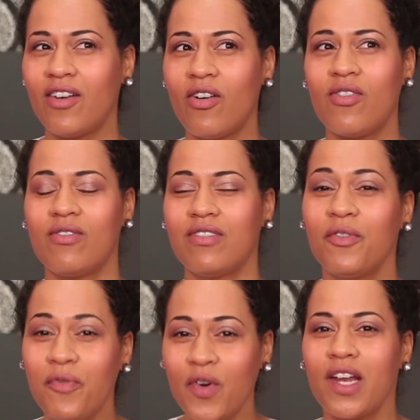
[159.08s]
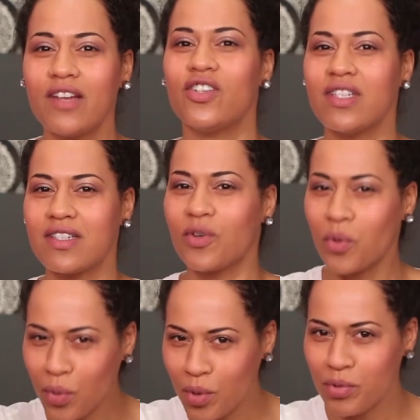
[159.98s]
No, the footage is
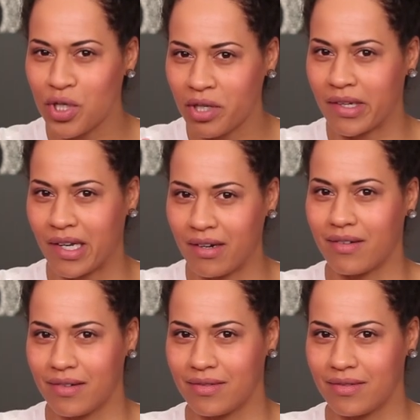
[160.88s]
crucial here.